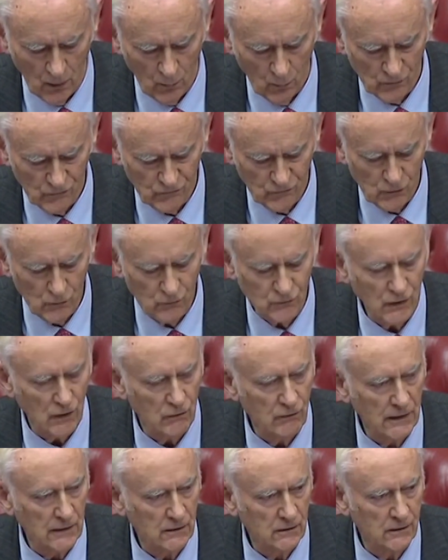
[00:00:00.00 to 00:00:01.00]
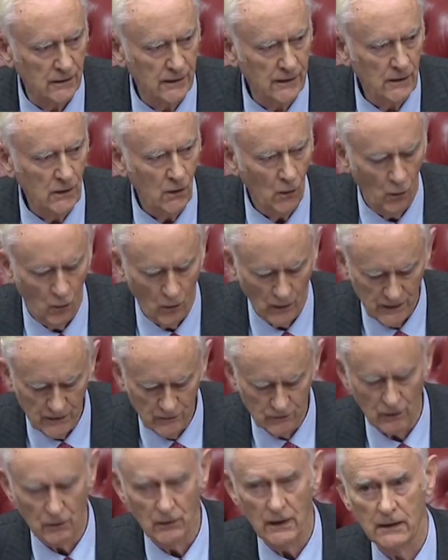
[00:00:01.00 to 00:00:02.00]
was due directly or
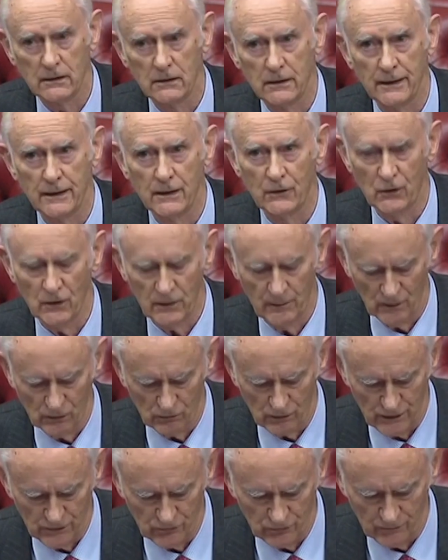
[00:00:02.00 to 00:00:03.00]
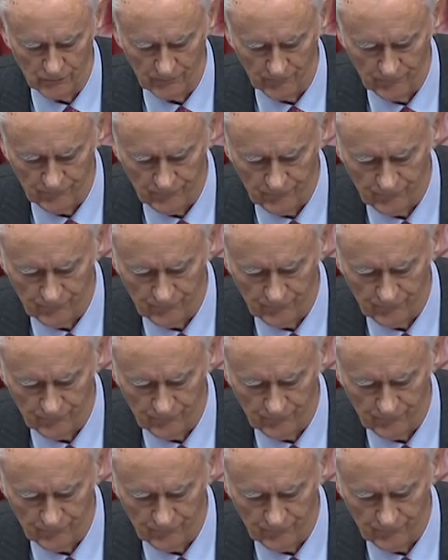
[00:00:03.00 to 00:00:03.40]
indirectly to immigration.